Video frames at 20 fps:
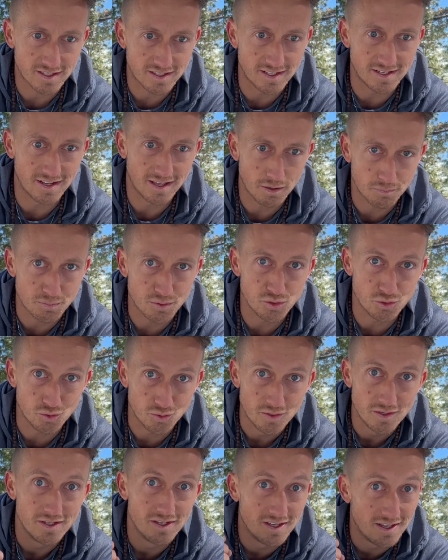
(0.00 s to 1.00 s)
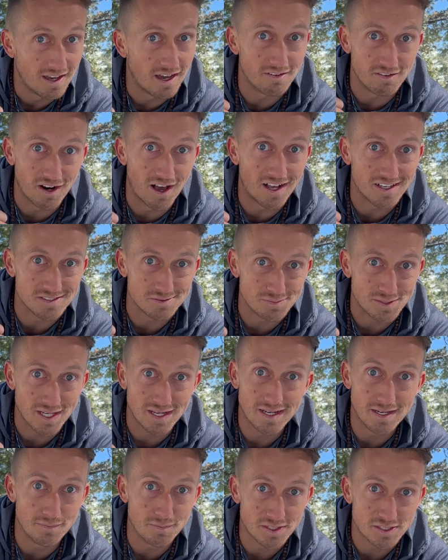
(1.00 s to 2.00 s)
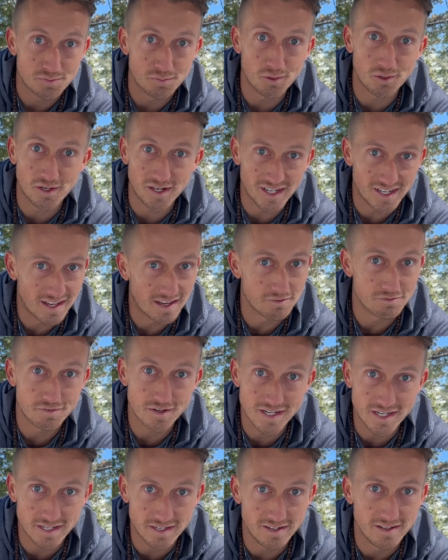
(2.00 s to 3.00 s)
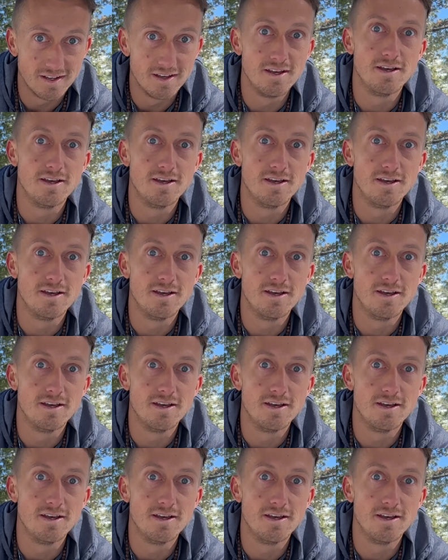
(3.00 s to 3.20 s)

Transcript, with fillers: can help you have an awesome time exploring, have fun,